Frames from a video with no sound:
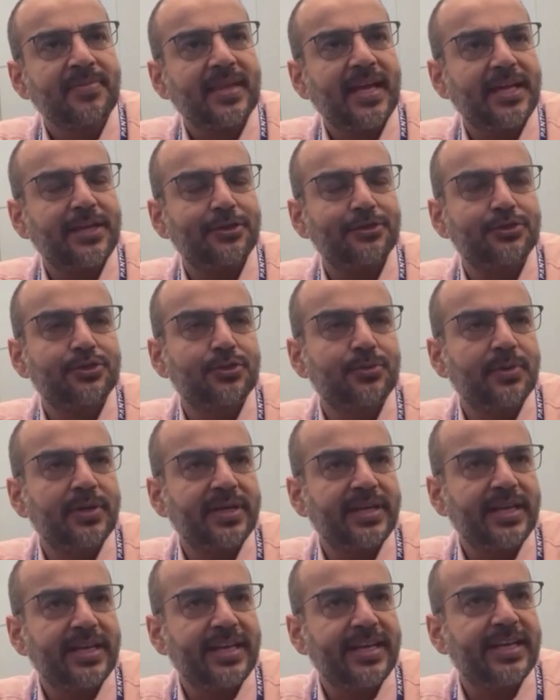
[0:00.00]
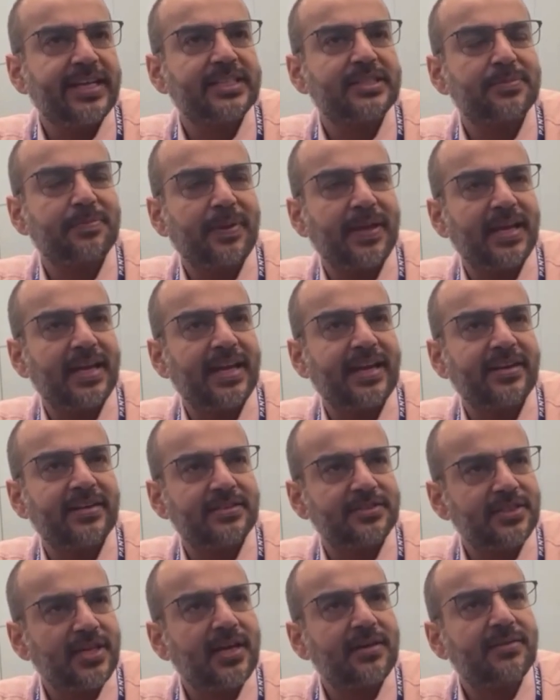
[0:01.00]
I used to work in ASP, later
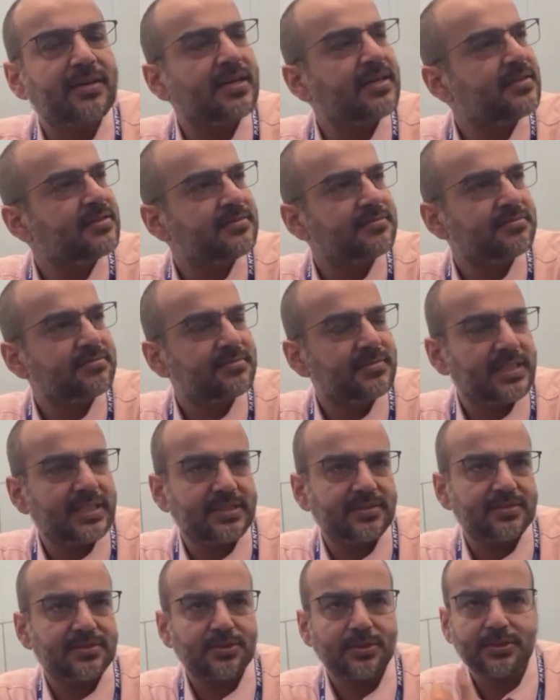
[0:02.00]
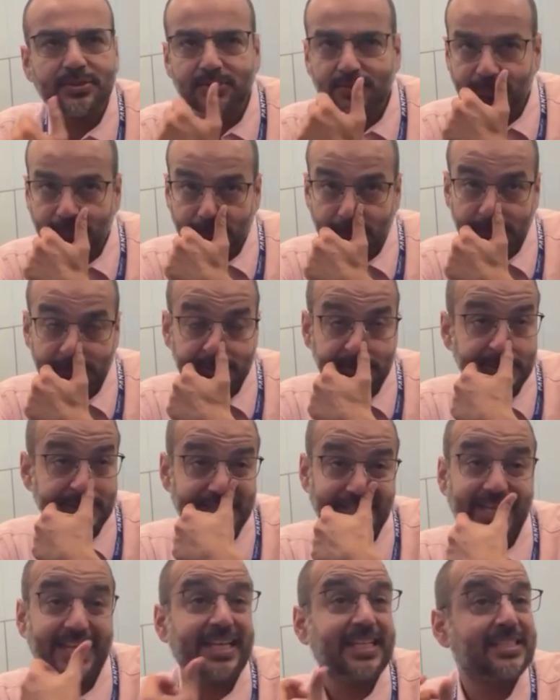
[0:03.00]
Java, and so on and so forth,
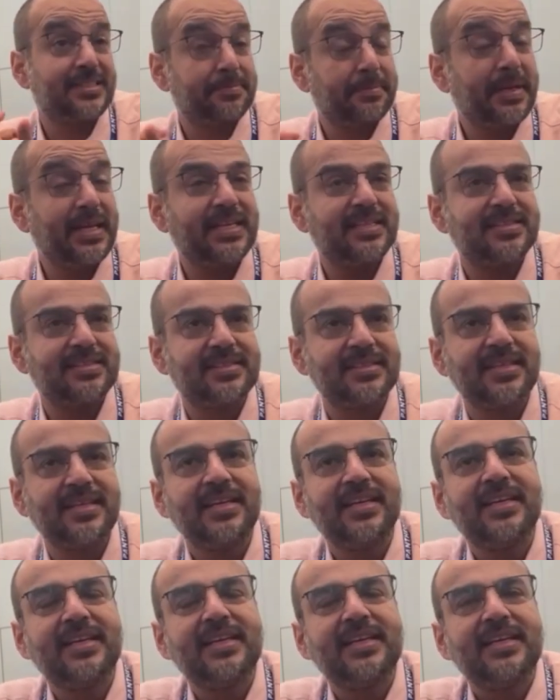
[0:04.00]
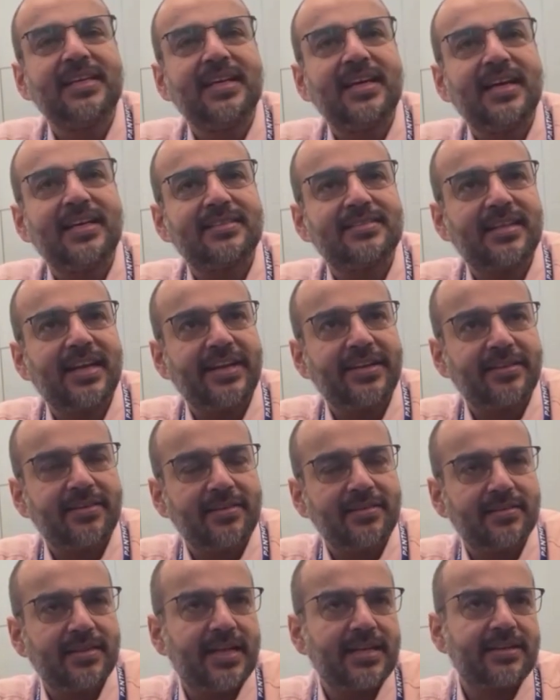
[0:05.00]
JSPs, as that
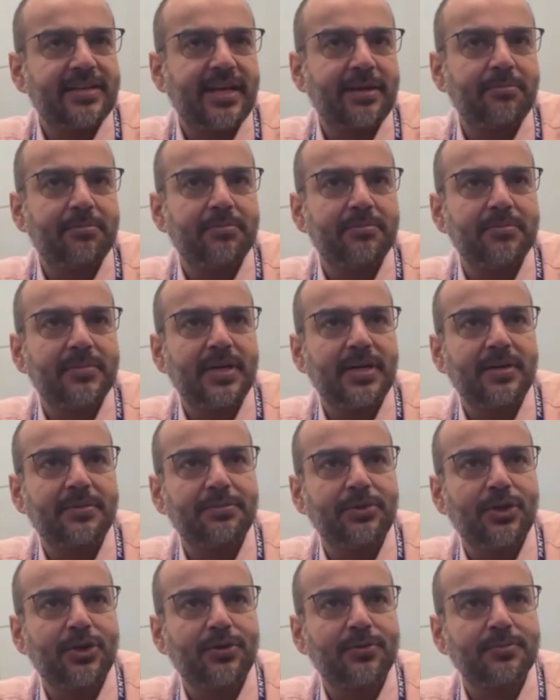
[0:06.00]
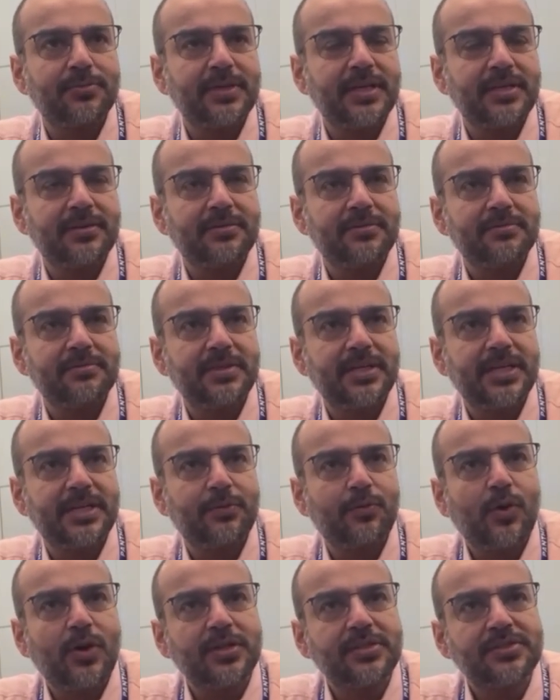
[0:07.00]
time
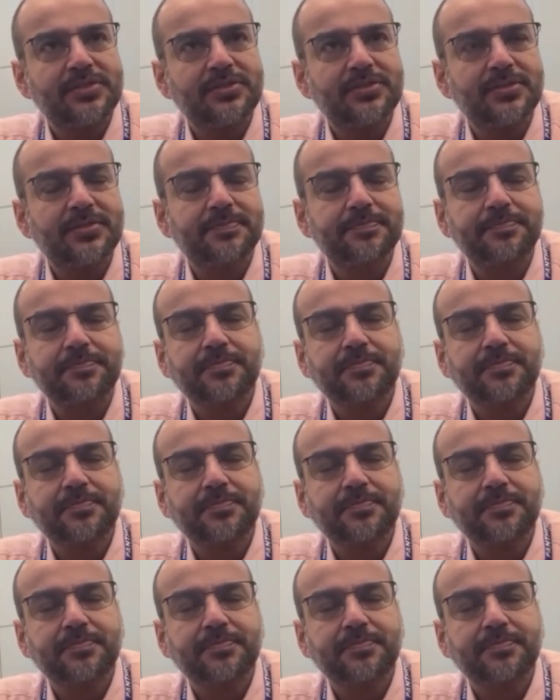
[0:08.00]
it was.